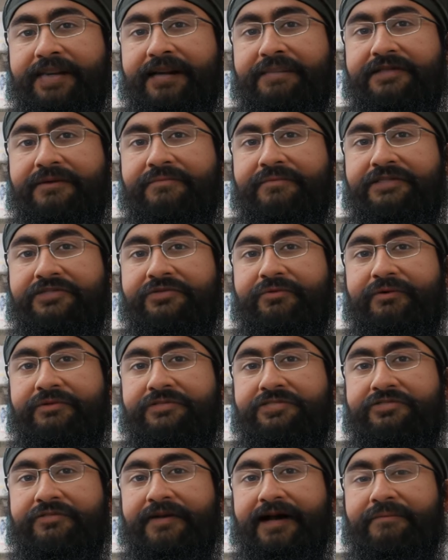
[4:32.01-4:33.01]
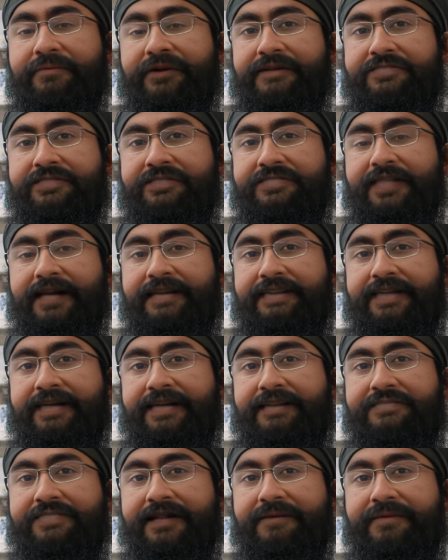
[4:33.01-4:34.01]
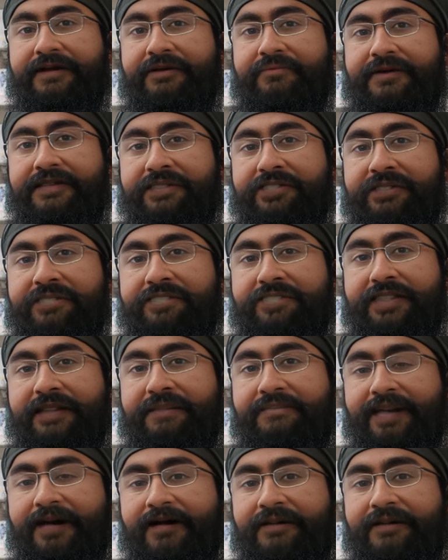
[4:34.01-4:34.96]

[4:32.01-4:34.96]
Individuals traveling to dengue-endemic regions can